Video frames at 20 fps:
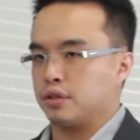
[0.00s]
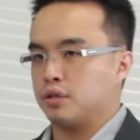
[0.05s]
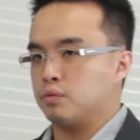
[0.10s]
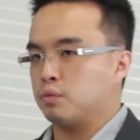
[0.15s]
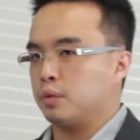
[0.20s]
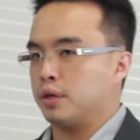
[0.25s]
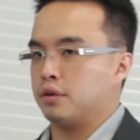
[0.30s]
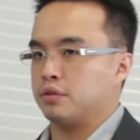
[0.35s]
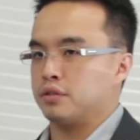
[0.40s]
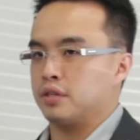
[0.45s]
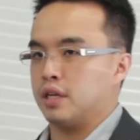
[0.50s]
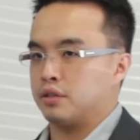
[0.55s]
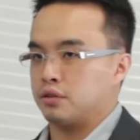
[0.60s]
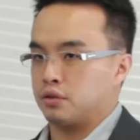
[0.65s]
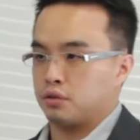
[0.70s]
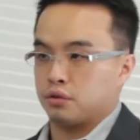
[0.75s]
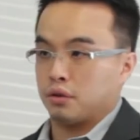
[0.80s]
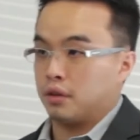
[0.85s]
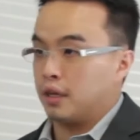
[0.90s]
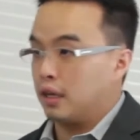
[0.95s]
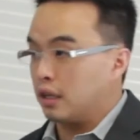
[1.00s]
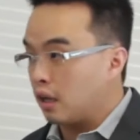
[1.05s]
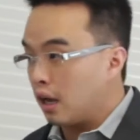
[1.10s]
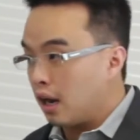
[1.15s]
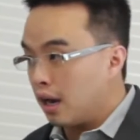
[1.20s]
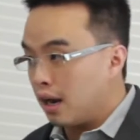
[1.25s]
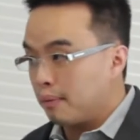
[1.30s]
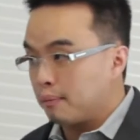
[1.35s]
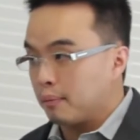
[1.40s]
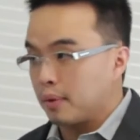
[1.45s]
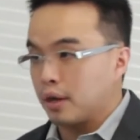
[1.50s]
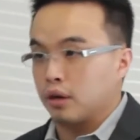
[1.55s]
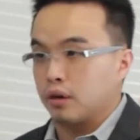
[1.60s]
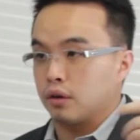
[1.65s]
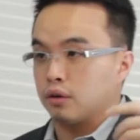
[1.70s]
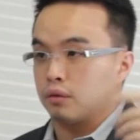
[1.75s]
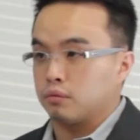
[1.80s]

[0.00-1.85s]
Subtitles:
these window sensors, or the alarm